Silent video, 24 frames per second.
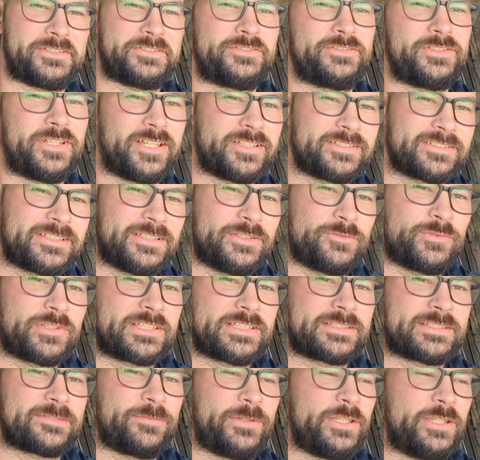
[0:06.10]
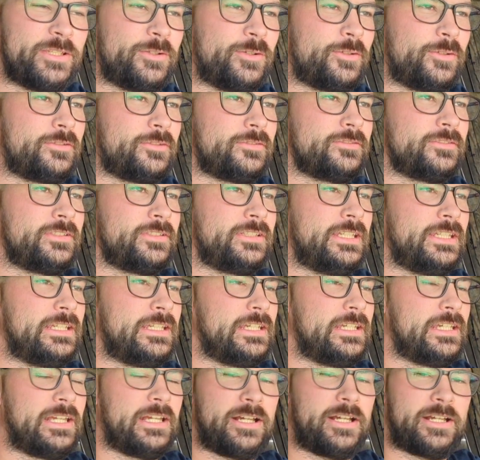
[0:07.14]
Justin with the Speed Hole.
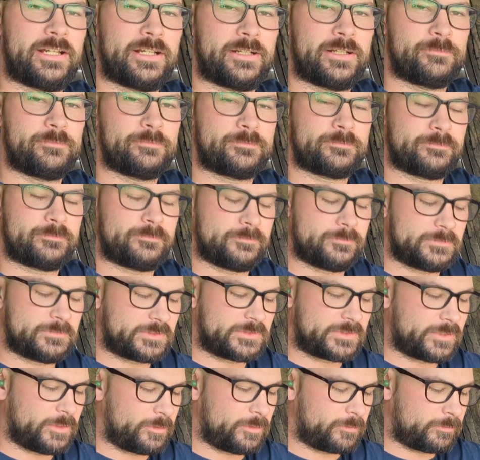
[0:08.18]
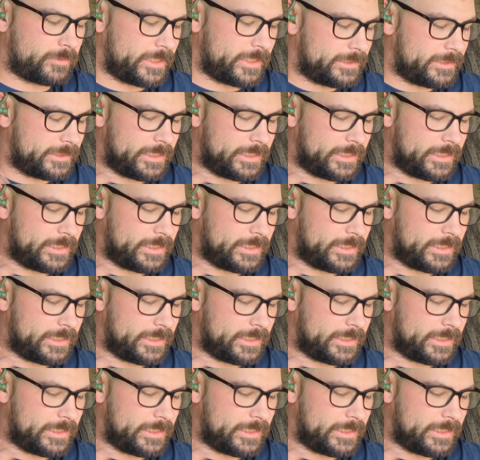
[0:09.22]
So right